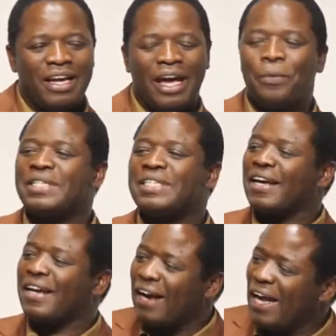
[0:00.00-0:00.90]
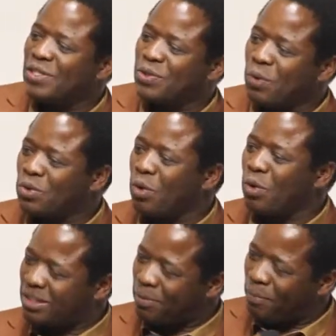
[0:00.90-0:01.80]
And we see Christ also
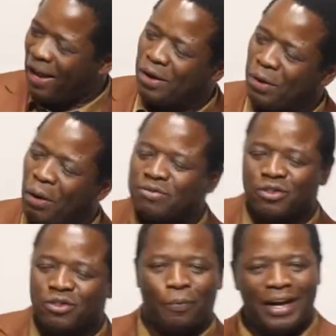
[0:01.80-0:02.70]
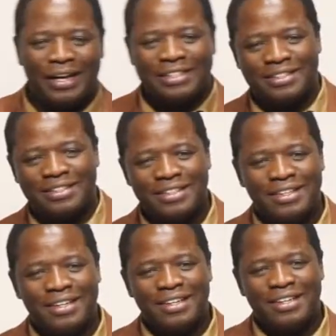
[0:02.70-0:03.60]
multiplying loaves of bread.
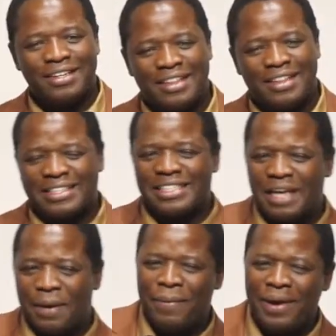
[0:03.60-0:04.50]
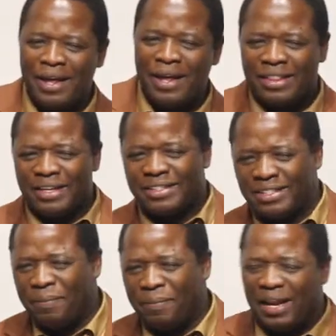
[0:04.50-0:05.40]
That is the
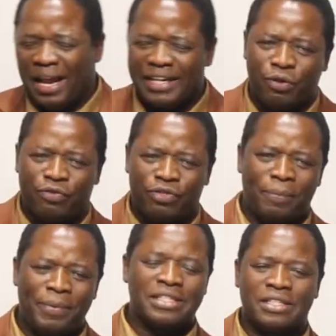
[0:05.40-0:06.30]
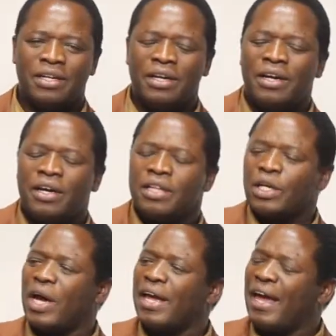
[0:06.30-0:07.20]
similarity of the ministry.
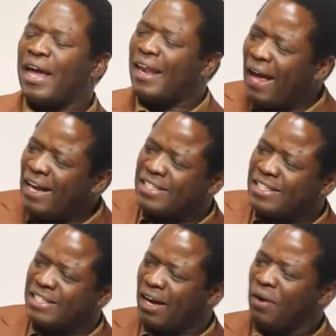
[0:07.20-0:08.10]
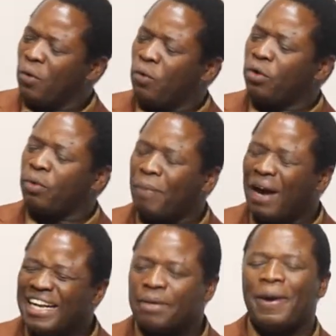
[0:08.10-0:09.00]
That's why Elisha could
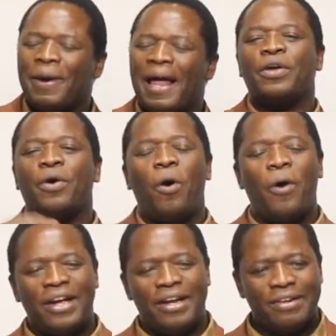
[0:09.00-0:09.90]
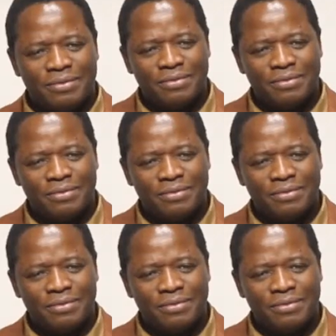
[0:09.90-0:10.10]
multiply the oil